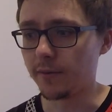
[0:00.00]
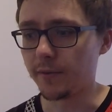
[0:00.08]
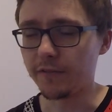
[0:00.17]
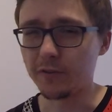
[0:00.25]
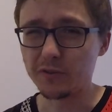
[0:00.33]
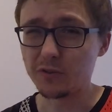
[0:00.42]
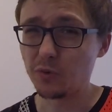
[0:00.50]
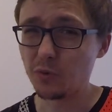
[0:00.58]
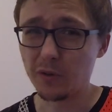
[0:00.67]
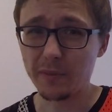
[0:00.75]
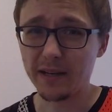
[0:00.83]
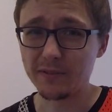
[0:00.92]
If it was all
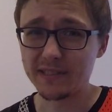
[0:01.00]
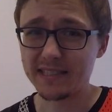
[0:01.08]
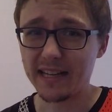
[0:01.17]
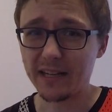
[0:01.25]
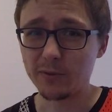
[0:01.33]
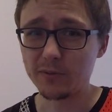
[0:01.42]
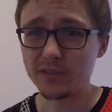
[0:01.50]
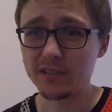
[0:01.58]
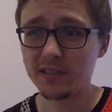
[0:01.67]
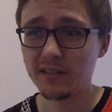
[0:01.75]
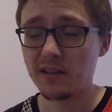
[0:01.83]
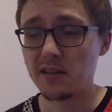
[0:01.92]
about sound,
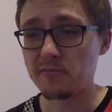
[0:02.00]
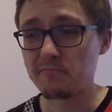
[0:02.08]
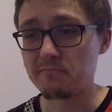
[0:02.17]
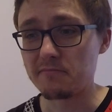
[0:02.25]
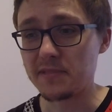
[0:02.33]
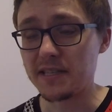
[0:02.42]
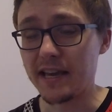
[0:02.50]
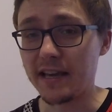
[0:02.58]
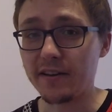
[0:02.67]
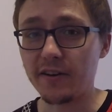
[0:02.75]
yeah,